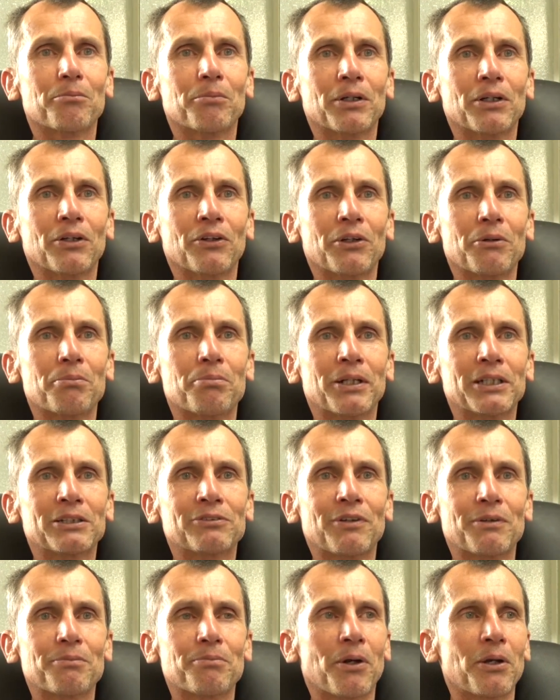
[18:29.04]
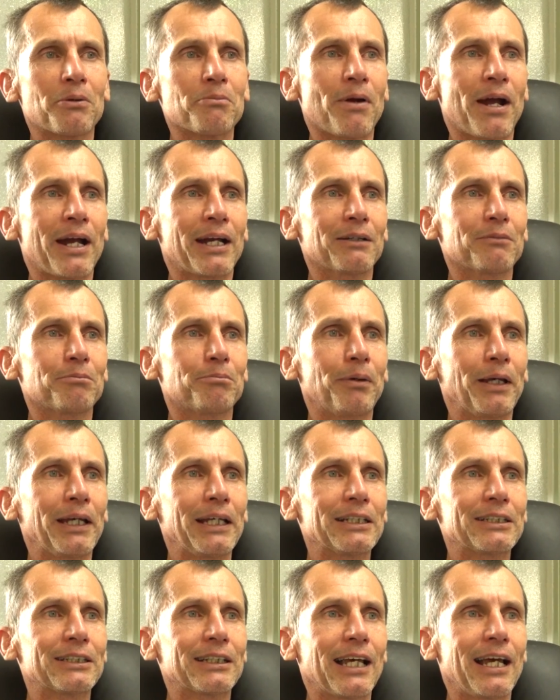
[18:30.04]
On the press fit bottom bracket,
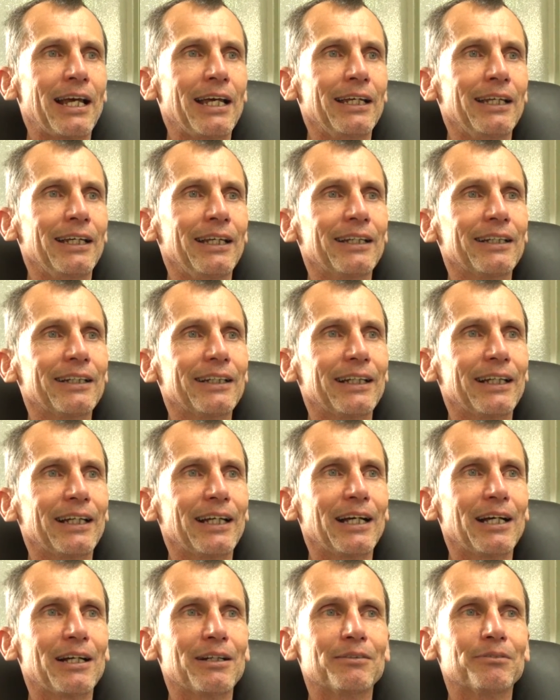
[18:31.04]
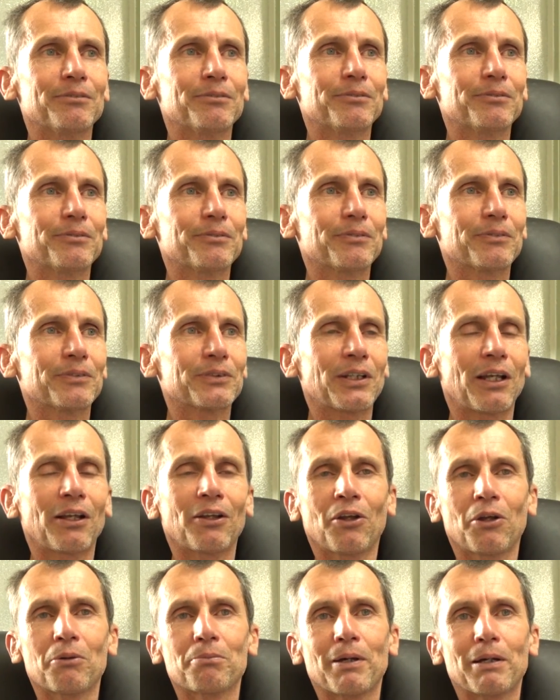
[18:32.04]
BSA. So a
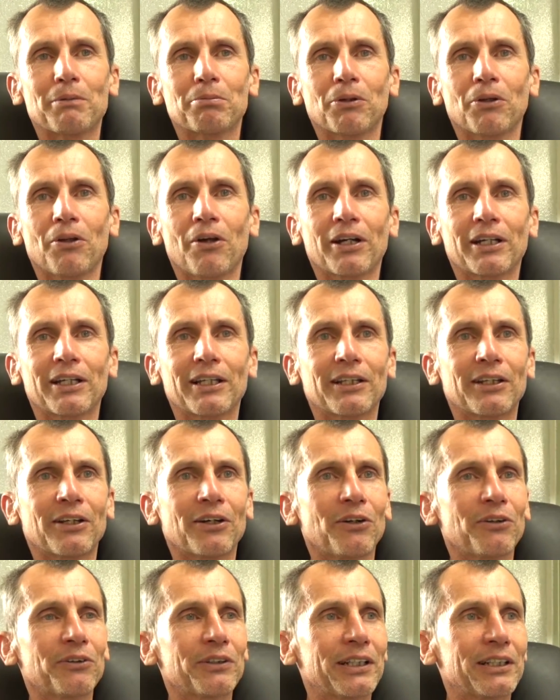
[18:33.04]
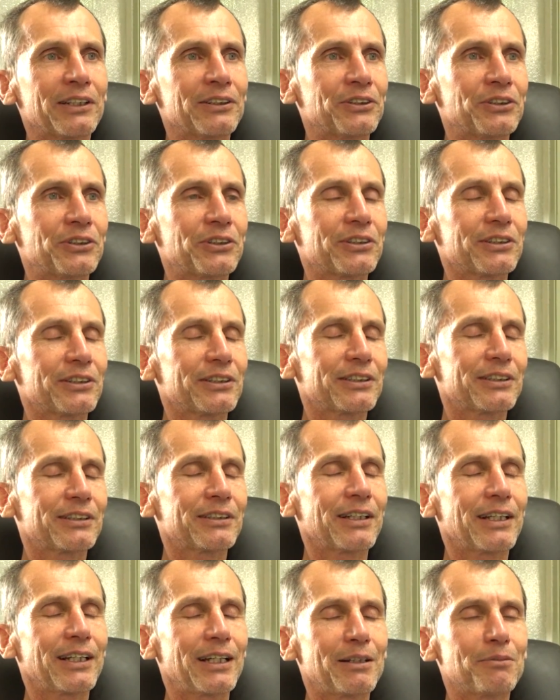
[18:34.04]
lot of people liking the old English
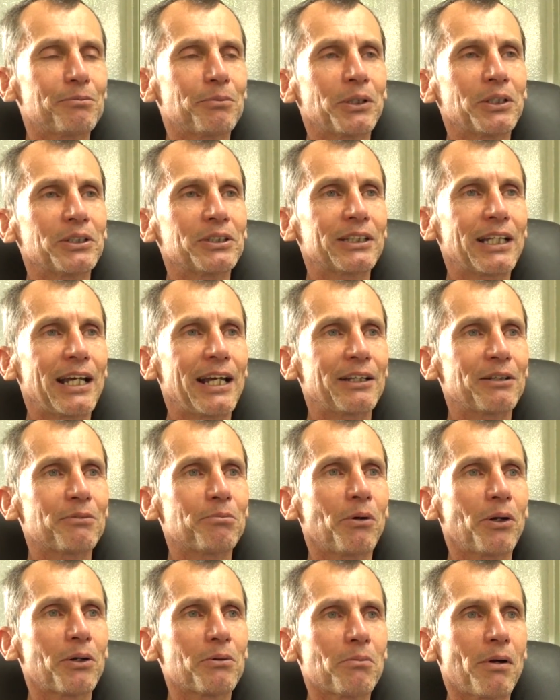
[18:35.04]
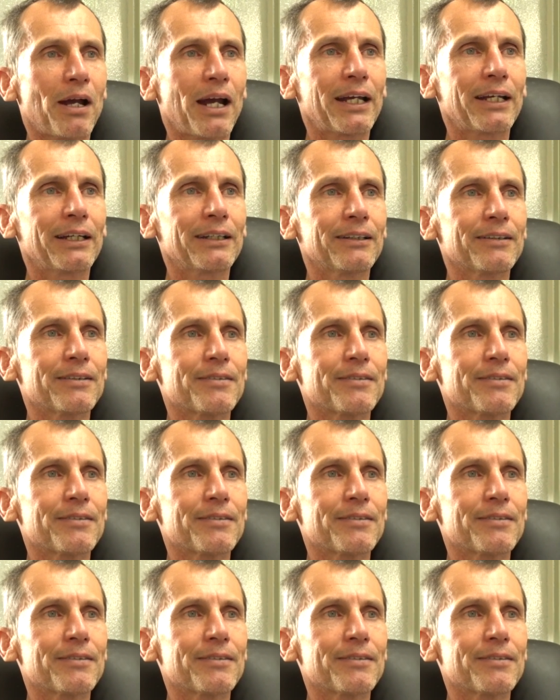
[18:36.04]
British Standard bottom bracket.